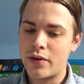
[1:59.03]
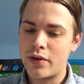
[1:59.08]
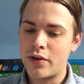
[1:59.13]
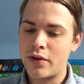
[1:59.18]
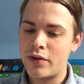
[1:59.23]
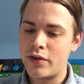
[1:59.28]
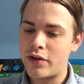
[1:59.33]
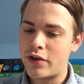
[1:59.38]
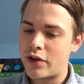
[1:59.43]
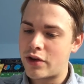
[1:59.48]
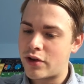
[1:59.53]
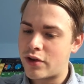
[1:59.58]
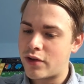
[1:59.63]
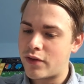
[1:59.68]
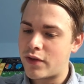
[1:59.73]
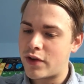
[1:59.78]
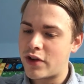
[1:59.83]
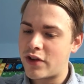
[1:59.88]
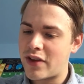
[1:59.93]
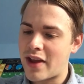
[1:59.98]
under the
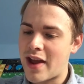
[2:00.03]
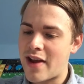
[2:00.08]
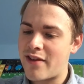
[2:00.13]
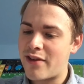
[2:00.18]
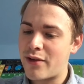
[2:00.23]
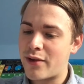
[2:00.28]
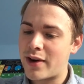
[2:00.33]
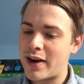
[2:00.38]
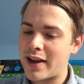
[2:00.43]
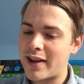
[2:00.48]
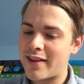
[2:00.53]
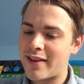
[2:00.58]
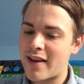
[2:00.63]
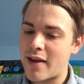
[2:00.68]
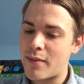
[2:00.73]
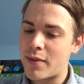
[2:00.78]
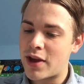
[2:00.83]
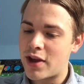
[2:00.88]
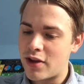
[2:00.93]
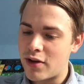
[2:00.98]
covers. Everyone
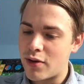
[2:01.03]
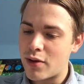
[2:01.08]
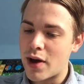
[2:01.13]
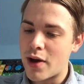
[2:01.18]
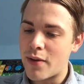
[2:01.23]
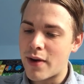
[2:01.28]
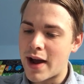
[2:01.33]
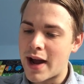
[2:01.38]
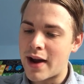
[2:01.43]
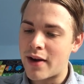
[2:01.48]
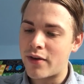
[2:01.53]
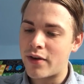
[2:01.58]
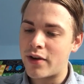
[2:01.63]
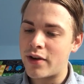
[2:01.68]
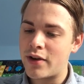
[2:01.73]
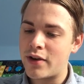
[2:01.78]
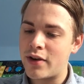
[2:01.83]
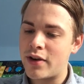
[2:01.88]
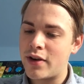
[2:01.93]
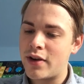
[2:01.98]
except Hugo,
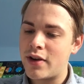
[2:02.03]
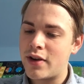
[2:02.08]
Aaron,